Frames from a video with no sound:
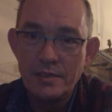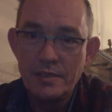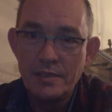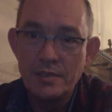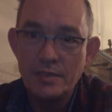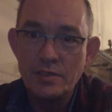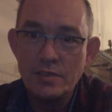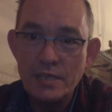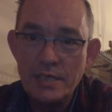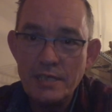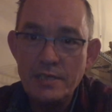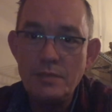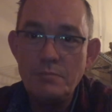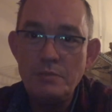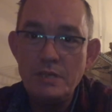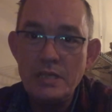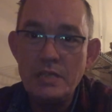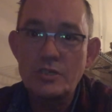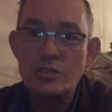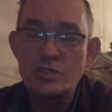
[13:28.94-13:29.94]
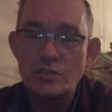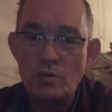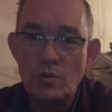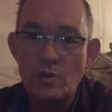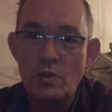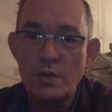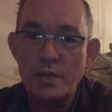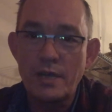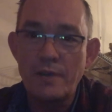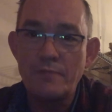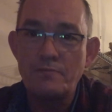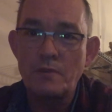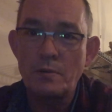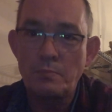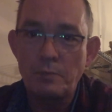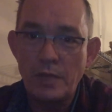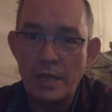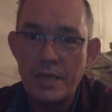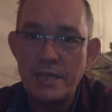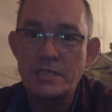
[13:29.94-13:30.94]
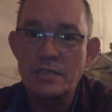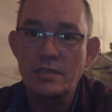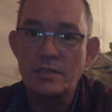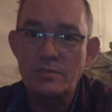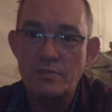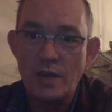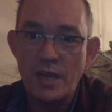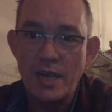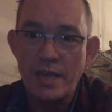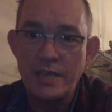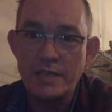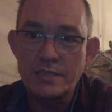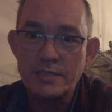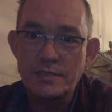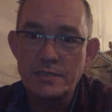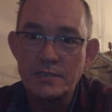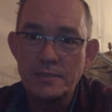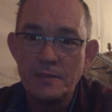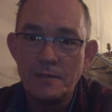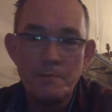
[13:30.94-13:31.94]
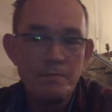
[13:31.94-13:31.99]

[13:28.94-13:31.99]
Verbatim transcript: You need to be assured of your place in Christ.